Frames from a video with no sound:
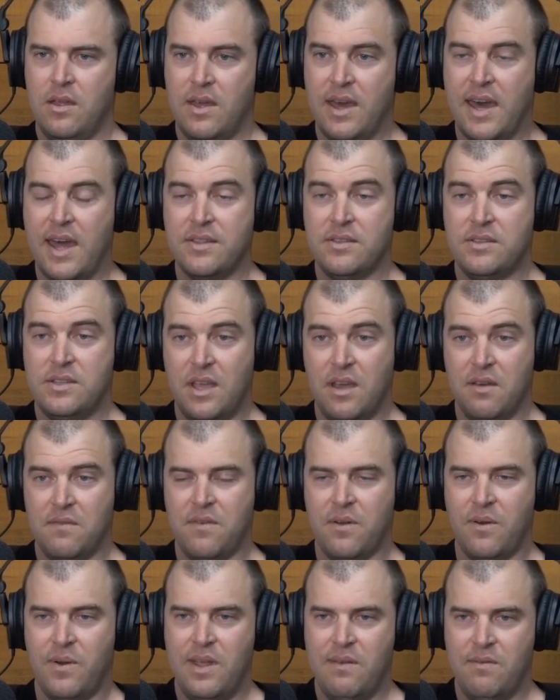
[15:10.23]
hunts out
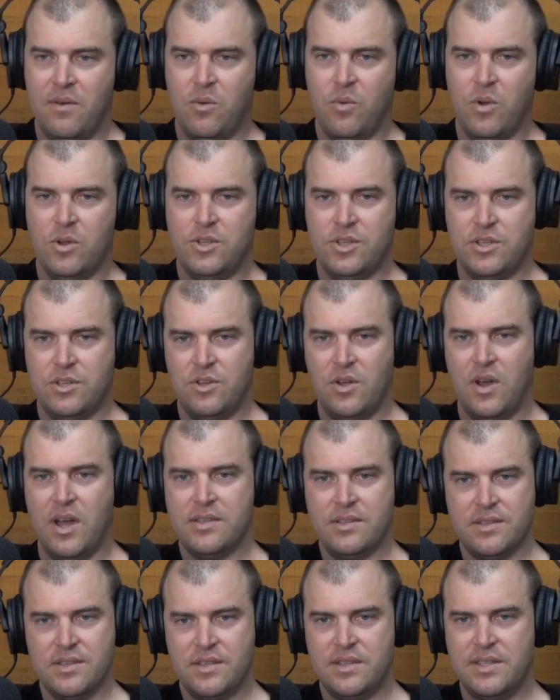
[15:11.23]
forever, which is
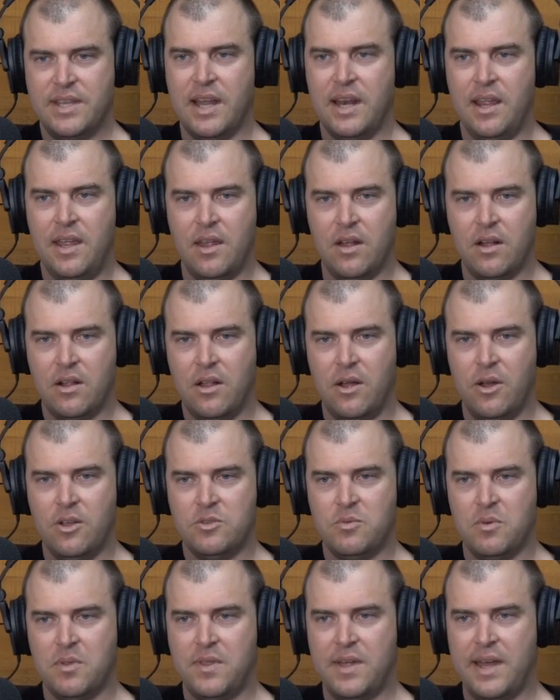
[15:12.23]
nice and steady and
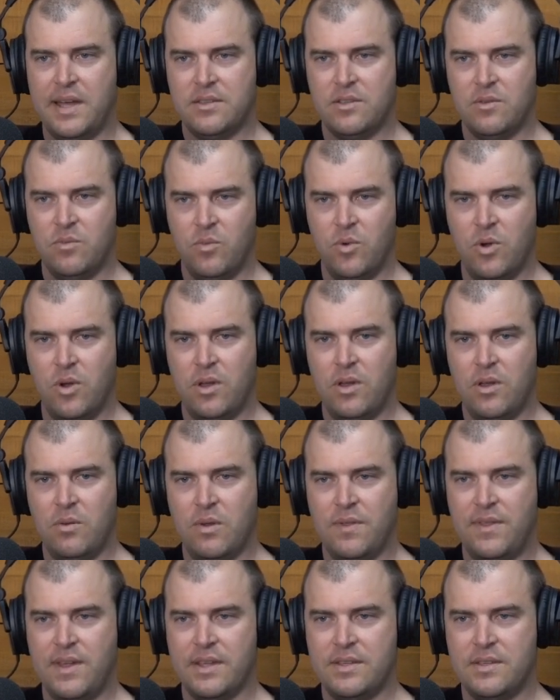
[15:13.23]
close with us and working
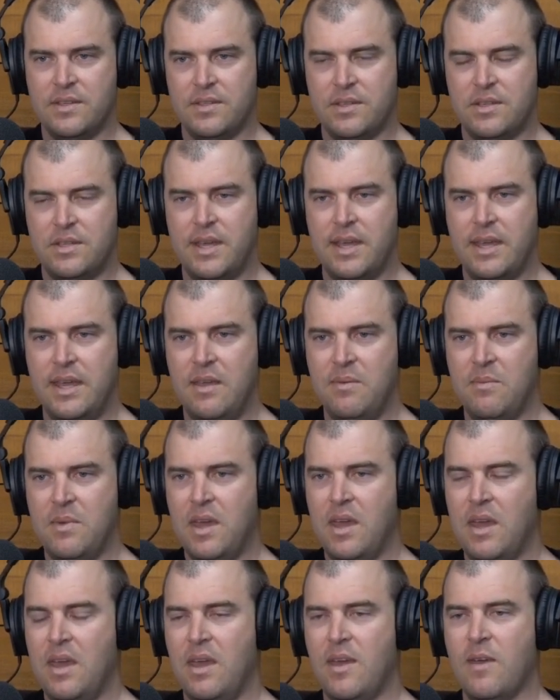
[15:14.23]
with us as a team.
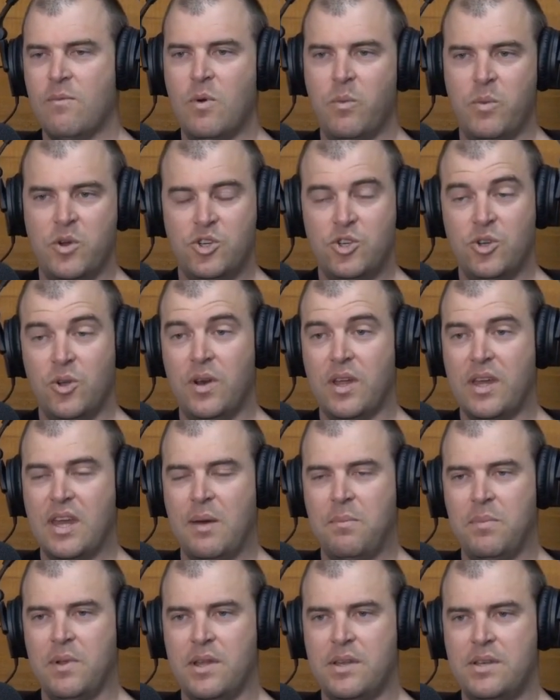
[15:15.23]
And when we shoot a
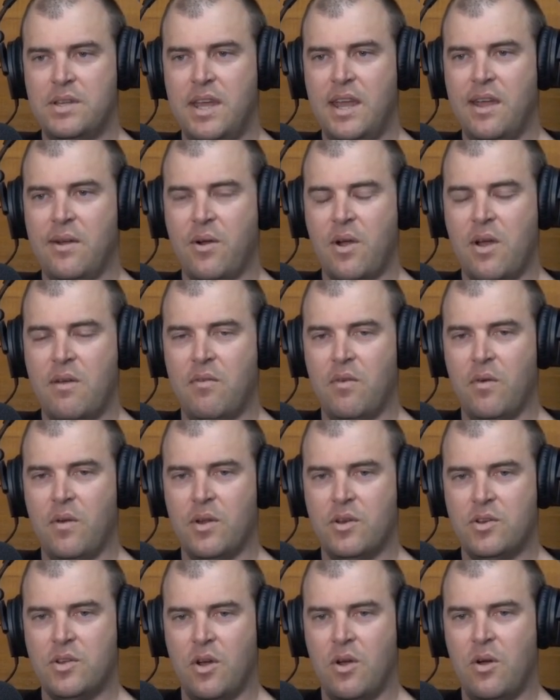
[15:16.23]
couple of deer over
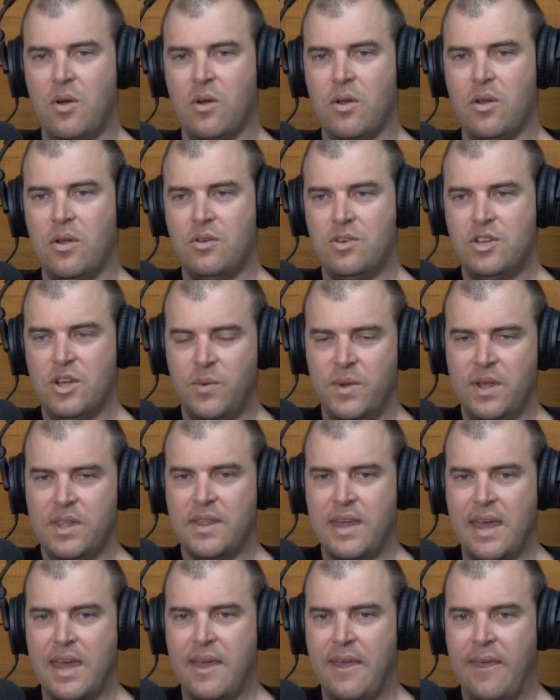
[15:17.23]
a dog
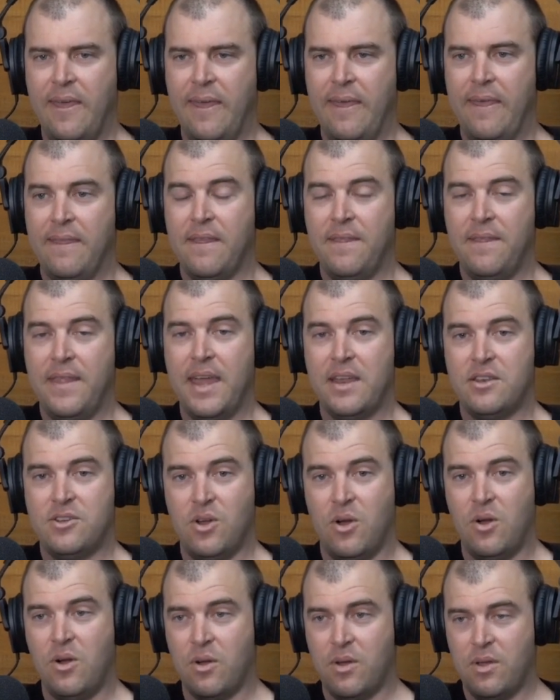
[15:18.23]
doing that, then that
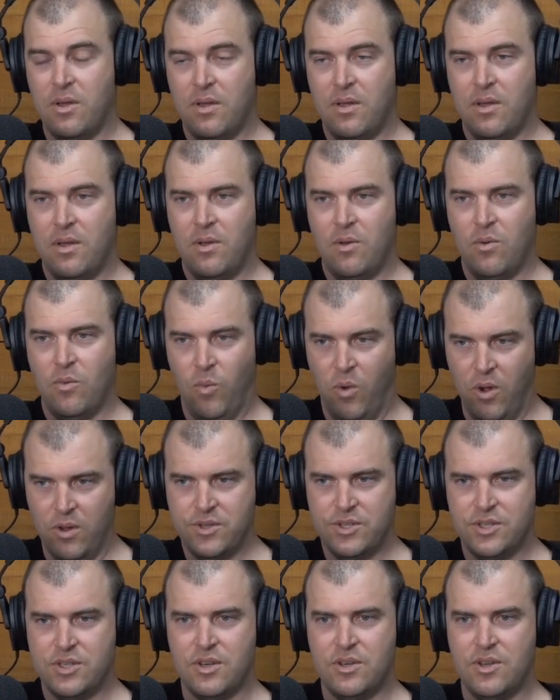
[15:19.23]
dog
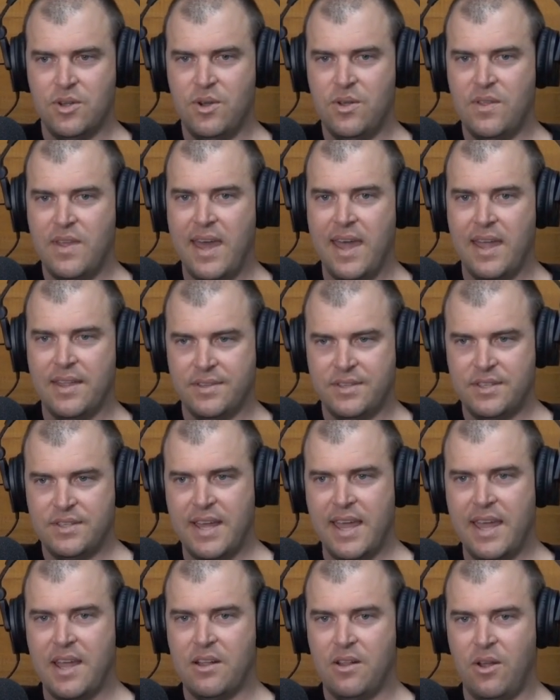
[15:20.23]
wants to do that and
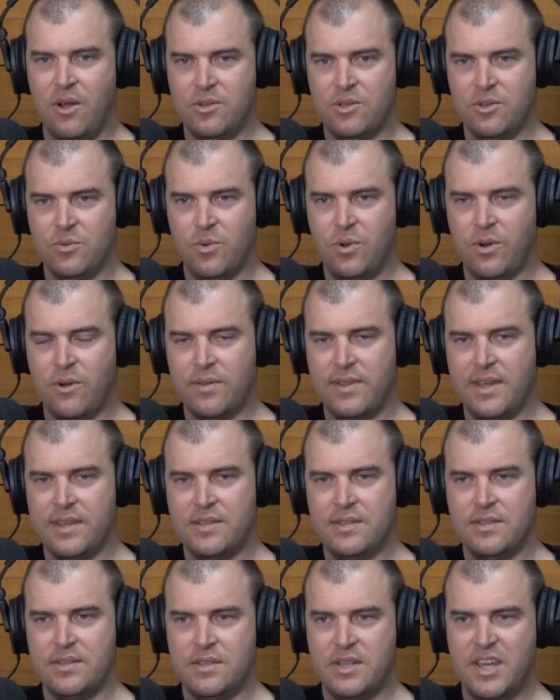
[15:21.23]
stay close and work with
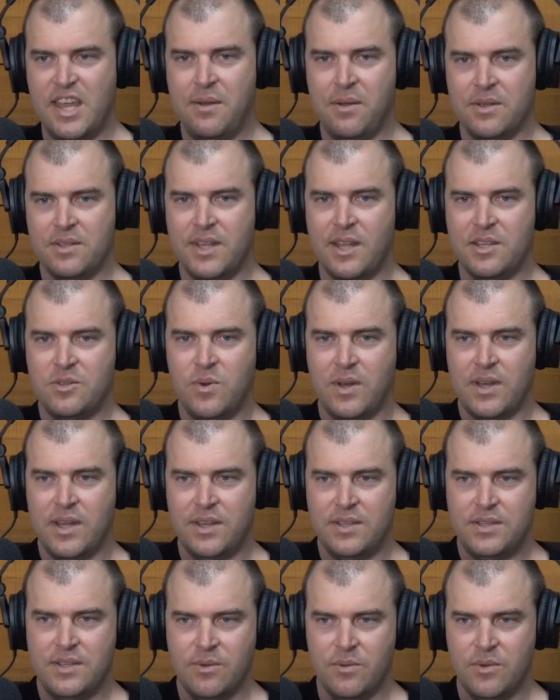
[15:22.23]
us as a team, because that's what
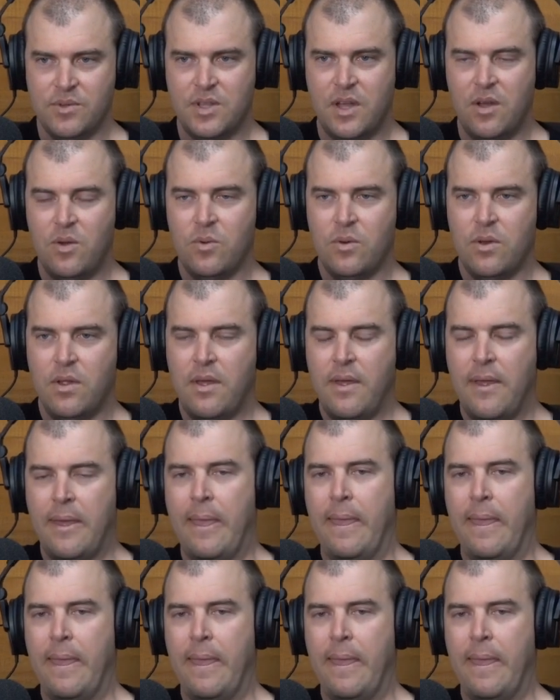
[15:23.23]
gets the result.